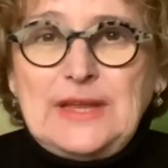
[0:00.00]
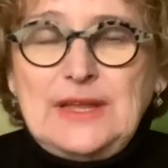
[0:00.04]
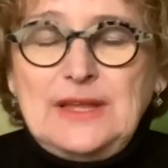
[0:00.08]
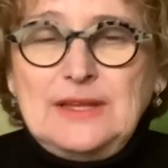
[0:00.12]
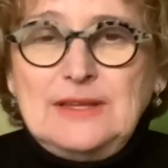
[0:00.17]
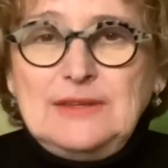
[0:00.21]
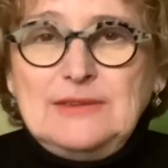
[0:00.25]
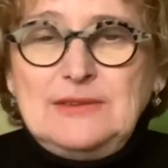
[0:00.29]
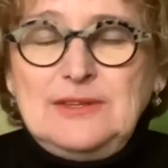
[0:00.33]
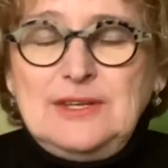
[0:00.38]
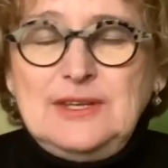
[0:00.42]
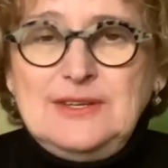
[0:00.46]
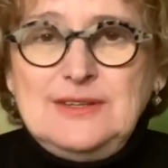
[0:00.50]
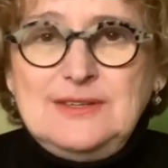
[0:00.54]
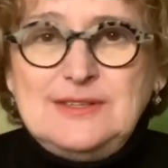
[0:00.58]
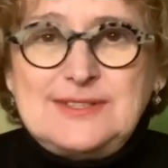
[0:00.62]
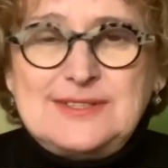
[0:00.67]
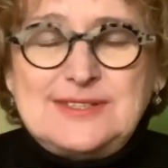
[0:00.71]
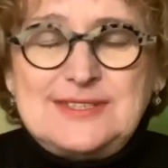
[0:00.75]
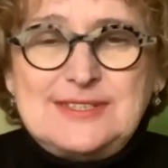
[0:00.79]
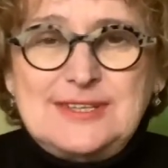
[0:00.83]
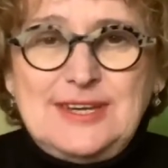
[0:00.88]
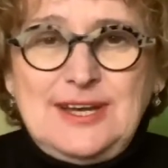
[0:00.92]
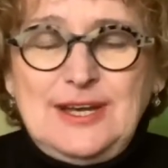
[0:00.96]

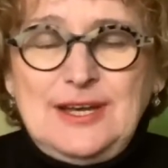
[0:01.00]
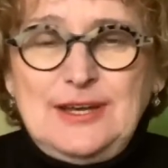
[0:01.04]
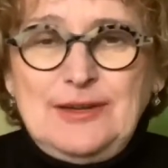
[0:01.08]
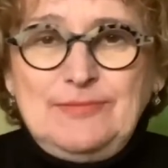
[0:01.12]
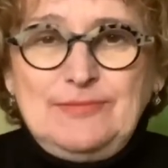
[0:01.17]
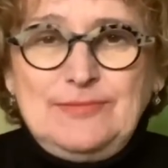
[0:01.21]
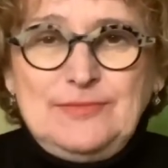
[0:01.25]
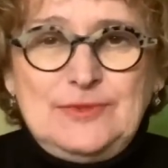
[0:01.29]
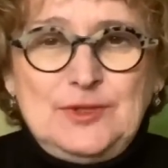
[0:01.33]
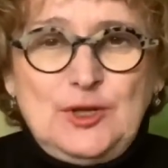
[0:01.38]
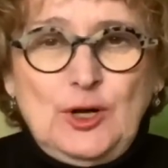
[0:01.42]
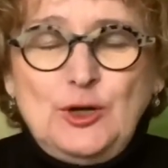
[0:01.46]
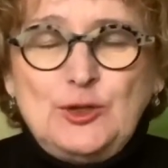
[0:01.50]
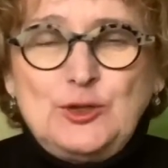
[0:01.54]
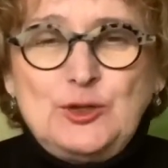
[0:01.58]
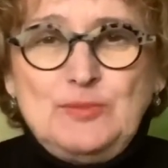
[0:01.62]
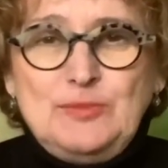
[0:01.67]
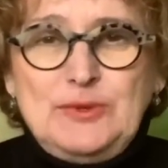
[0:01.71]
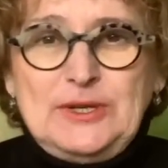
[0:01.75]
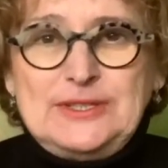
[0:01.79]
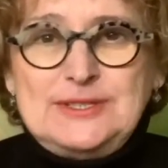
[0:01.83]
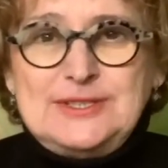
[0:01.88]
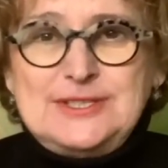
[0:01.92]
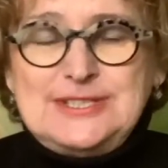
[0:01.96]
this
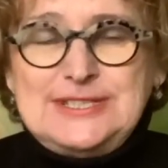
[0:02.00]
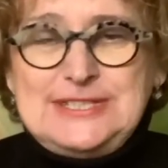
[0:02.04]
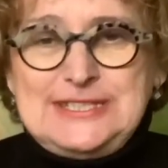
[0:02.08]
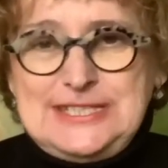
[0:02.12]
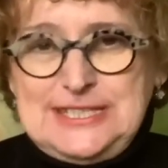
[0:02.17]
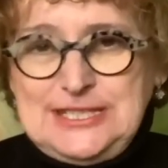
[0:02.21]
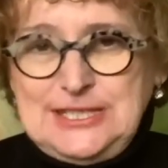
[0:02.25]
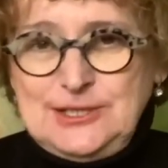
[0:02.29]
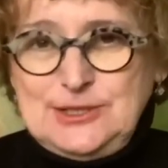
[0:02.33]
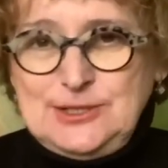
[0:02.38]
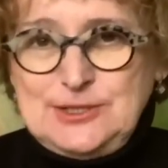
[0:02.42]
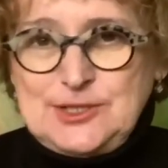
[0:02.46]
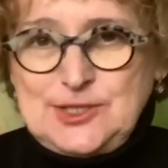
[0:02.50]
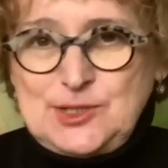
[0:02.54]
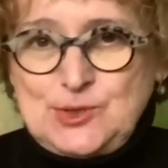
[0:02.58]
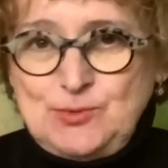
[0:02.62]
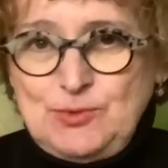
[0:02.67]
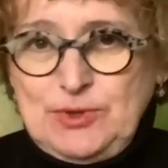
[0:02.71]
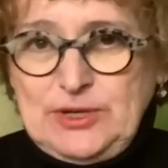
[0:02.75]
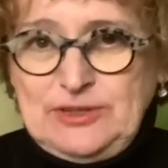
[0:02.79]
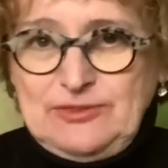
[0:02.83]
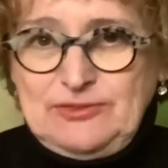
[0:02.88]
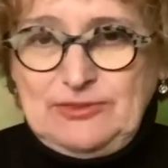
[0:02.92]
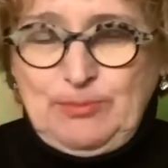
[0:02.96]
document deals
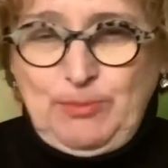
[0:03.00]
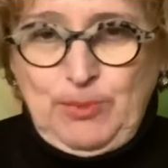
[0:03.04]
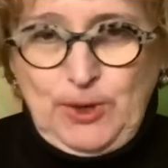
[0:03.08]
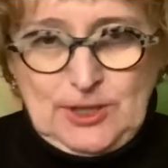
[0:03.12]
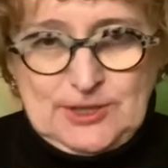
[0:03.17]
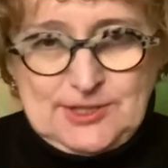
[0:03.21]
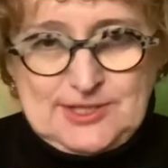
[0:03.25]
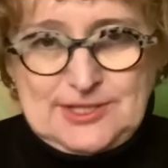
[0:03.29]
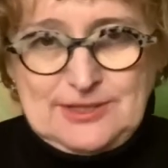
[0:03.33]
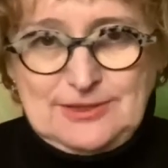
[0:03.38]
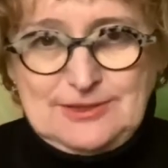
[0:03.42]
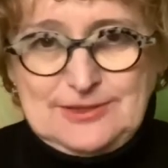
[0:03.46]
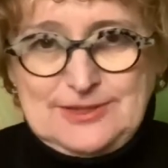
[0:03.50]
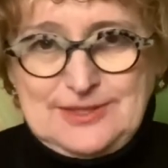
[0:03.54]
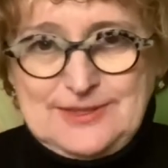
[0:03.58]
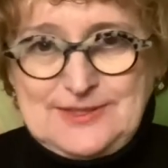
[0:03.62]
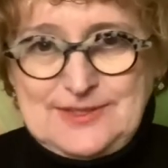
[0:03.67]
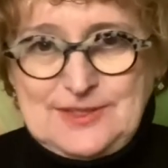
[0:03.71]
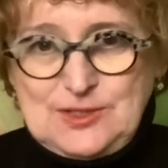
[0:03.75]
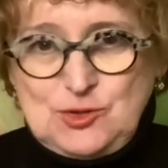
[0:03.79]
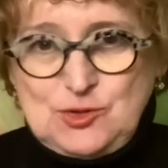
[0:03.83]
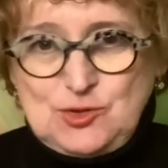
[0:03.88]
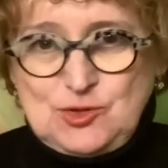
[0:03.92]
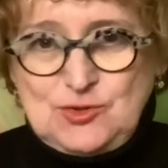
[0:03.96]
with personal
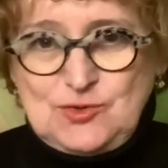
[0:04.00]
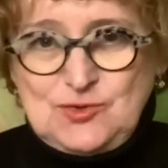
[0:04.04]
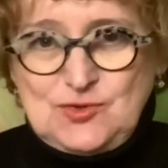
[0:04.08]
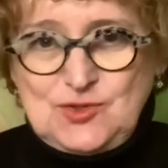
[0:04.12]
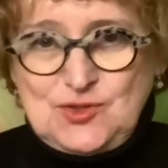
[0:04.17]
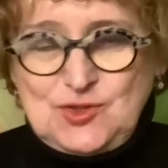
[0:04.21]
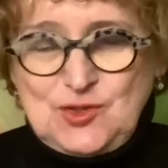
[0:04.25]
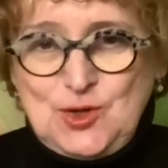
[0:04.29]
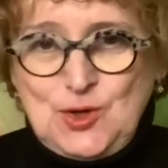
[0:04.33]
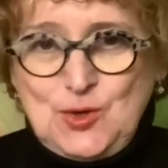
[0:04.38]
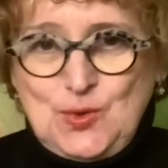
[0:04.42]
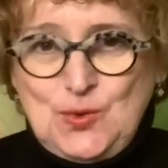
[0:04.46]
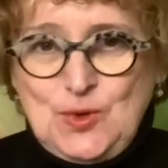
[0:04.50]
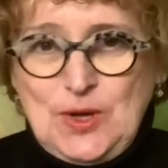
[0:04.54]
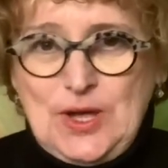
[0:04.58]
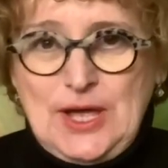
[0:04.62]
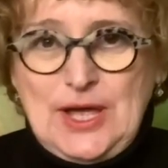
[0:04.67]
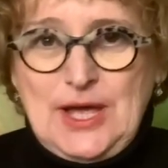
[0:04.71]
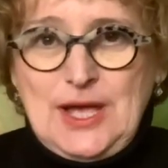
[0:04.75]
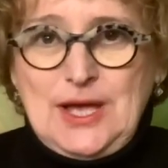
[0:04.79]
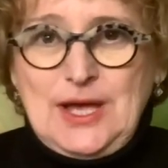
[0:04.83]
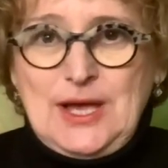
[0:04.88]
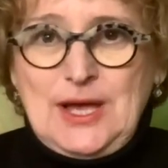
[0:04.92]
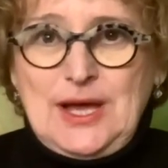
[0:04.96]
decisions. So,
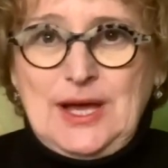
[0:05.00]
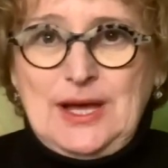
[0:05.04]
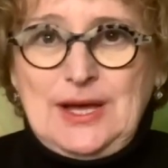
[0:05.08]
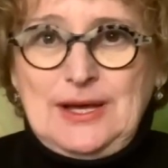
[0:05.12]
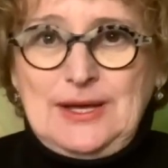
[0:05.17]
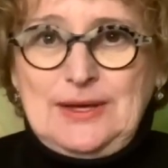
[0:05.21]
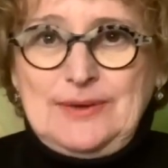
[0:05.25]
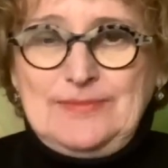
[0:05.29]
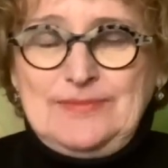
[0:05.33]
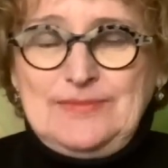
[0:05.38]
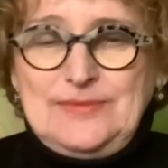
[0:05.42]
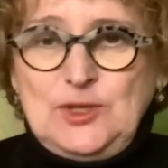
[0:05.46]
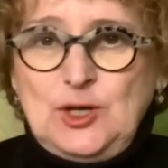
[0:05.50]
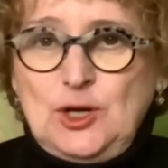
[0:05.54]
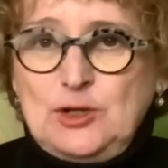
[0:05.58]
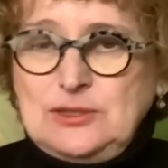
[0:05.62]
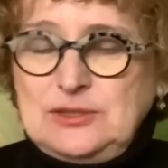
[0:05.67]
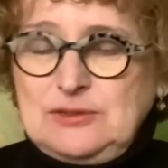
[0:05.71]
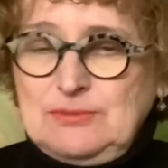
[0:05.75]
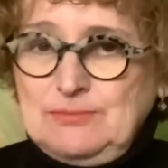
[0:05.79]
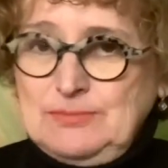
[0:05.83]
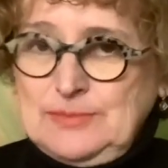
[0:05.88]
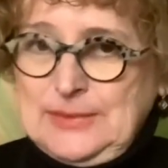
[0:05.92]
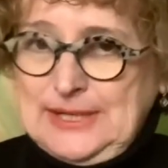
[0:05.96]
not
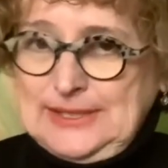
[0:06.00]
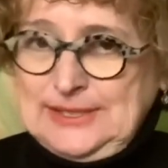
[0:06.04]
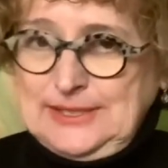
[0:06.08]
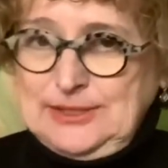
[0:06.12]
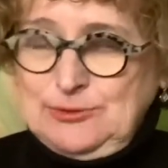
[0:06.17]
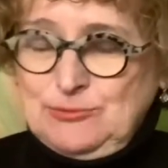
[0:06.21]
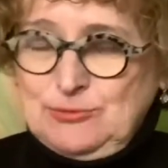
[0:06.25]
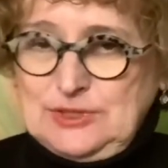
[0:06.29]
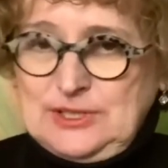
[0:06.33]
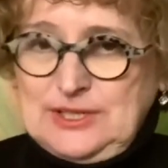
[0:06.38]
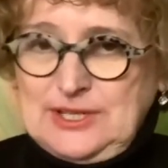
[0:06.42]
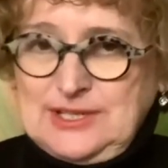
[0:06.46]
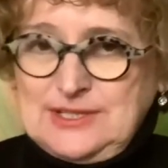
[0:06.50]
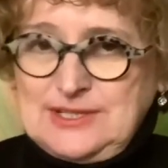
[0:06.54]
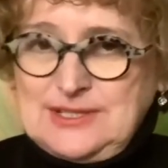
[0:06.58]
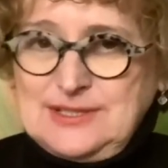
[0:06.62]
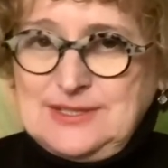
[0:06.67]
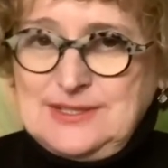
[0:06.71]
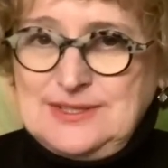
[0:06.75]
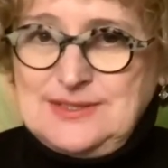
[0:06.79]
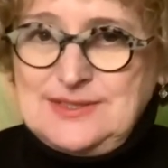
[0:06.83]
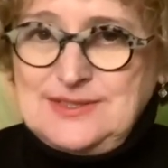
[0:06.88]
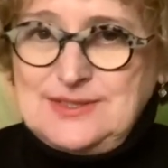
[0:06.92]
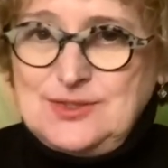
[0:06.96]

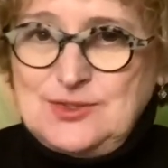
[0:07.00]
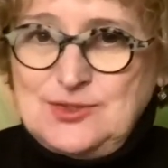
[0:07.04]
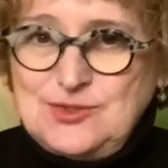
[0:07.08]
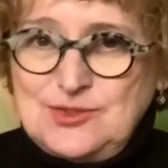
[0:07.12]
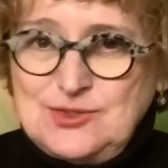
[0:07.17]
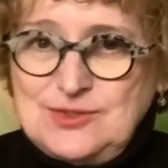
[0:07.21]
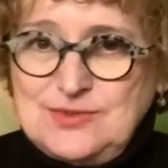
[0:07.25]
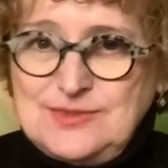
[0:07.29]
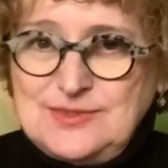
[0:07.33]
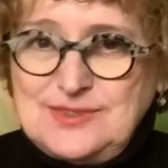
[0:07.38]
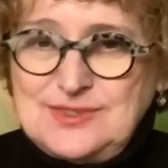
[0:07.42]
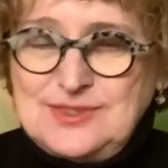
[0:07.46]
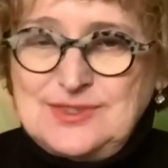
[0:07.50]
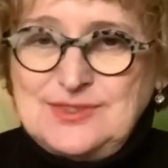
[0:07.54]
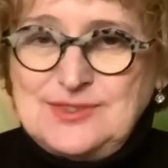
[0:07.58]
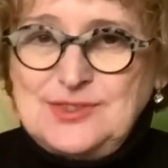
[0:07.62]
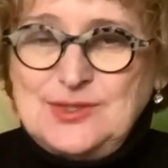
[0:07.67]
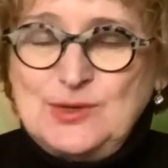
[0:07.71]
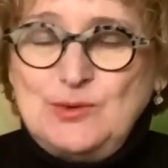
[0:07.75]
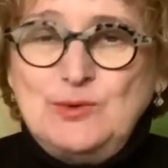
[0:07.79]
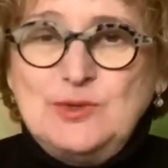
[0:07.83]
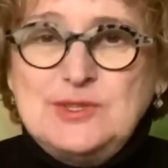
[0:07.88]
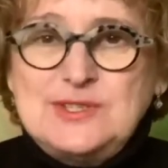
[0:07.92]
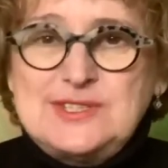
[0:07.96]
money-related decisions.
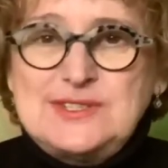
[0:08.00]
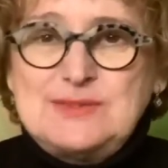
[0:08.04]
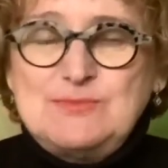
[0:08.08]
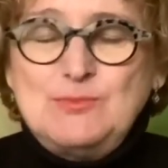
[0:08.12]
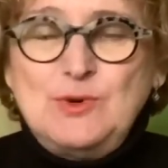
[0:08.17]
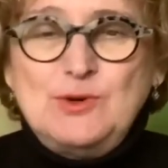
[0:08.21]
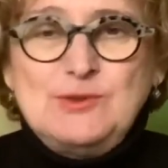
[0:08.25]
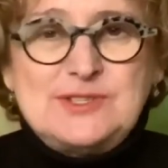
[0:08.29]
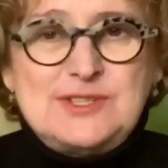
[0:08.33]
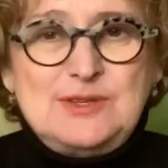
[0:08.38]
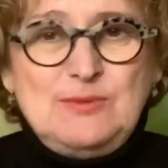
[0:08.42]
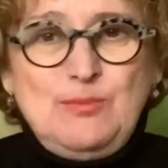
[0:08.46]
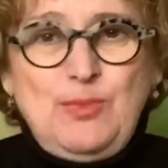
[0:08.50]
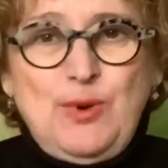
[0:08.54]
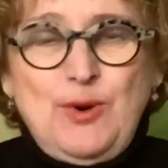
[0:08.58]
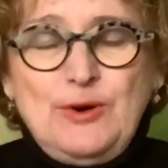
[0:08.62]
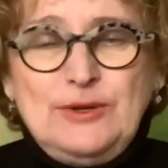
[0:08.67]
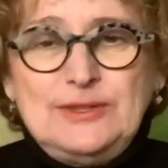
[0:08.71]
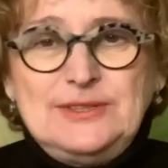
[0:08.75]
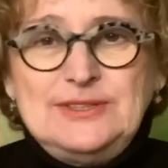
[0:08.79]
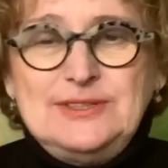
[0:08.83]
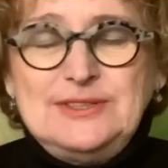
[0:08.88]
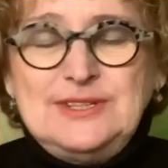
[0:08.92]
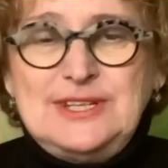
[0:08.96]
So what's most
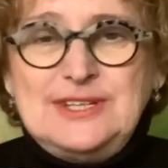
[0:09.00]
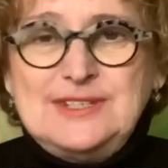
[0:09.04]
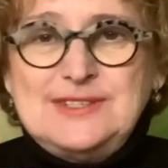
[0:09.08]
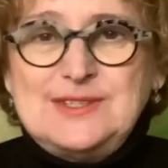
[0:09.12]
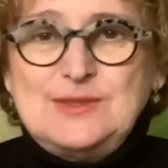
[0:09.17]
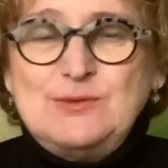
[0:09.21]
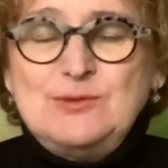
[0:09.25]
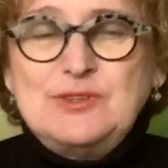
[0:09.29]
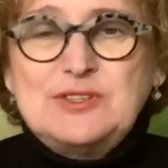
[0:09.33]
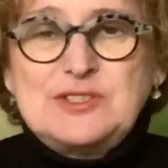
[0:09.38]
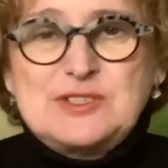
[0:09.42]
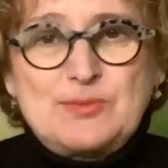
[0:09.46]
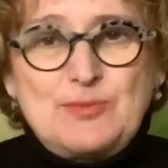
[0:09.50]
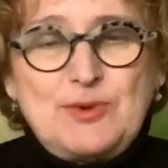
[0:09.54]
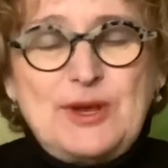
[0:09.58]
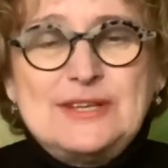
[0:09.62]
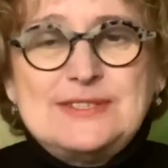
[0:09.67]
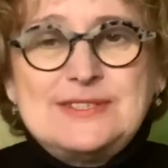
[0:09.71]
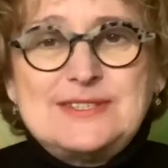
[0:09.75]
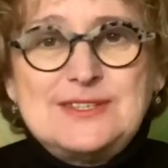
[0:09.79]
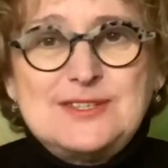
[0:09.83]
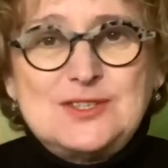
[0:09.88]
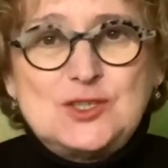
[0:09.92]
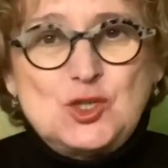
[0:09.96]
important is to express
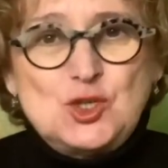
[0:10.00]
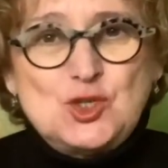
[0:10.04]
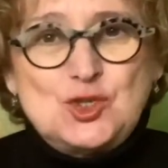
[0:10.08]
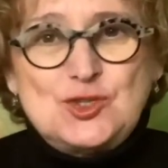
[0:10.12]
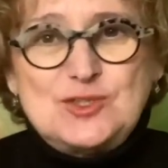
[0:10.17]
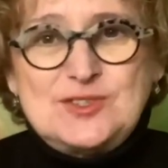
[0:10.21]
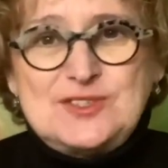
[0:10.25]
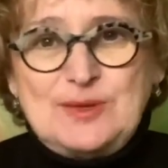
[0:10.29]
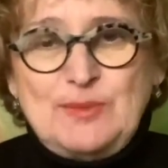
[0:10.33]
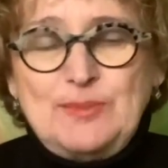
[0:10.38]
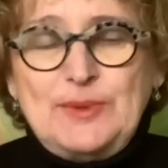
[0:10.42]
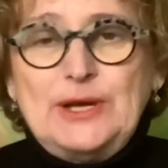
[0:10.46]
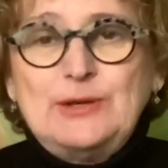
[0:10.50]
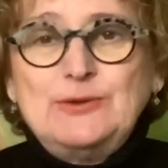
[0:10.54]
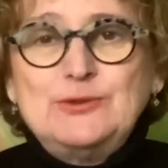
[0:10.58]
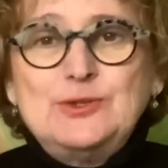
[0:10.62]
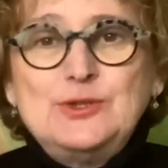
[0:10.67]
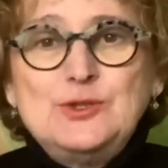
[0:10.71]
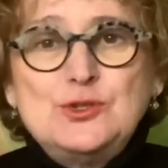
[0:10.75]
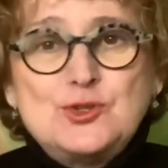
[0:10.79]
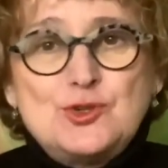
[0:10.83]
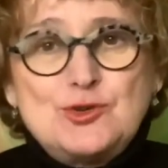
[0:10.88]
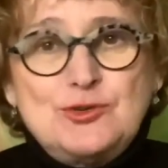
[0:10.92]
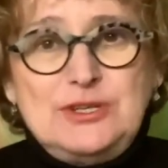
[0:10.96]
decisions about
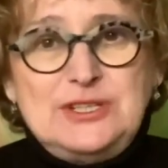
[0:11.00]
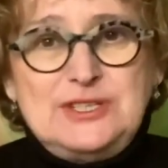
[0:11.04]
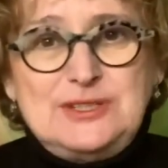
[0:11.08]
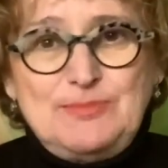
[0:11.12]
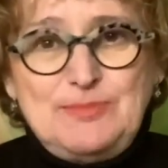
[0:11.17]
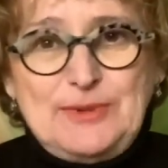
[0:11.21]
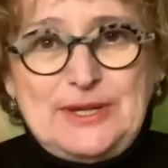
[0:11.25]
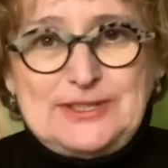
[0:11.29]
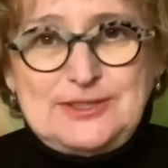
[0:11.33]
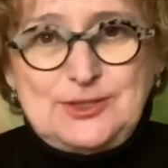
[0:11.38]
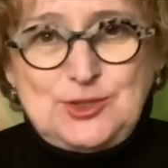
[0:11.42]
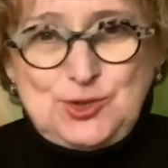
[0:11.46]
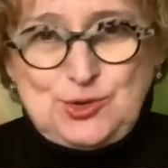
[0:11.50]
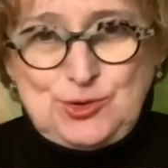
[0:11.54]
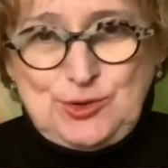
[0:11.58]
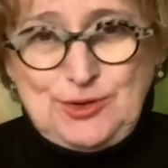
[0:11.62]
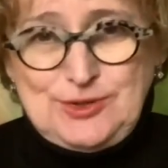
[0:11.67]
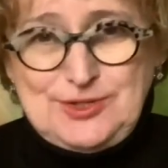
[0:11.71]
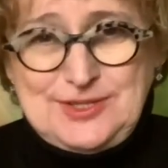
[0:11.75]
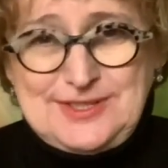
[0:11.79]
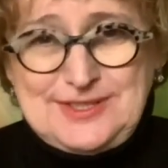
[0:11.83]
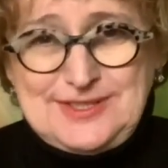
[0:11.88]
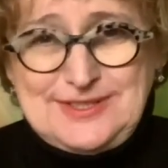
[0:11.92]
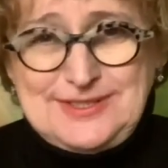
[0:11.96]
your treatment
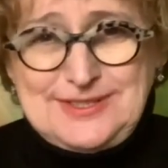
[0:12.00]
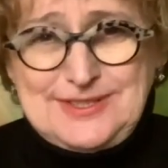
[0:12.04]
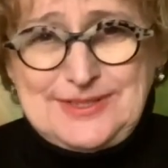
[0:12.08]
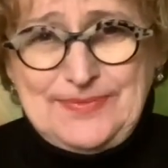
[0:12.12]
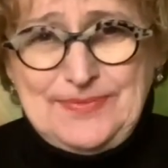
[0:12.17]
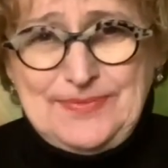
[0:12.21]
choices.